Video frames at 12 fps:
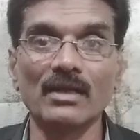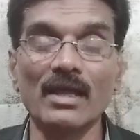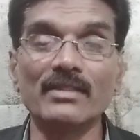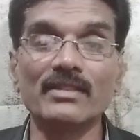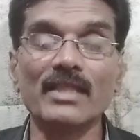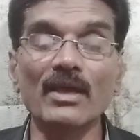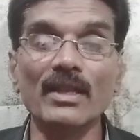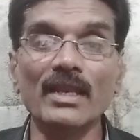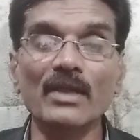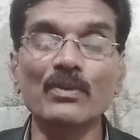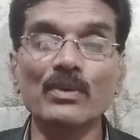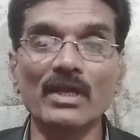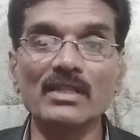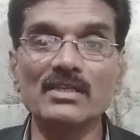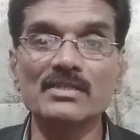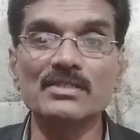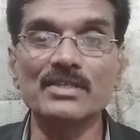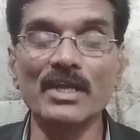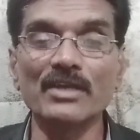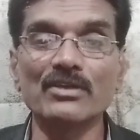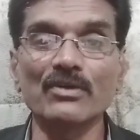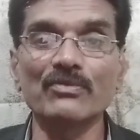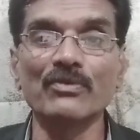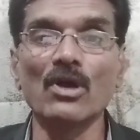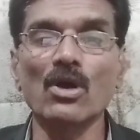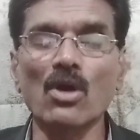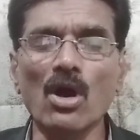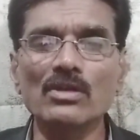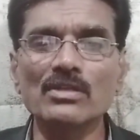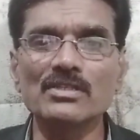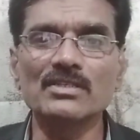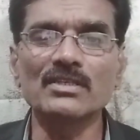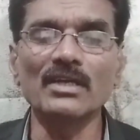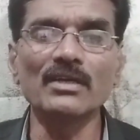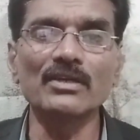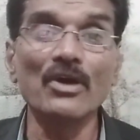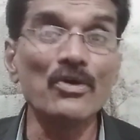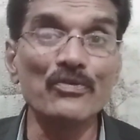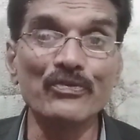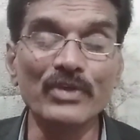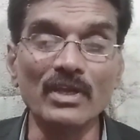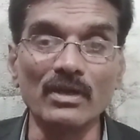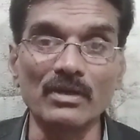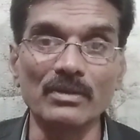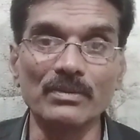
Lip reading: They lived in the state of constant fear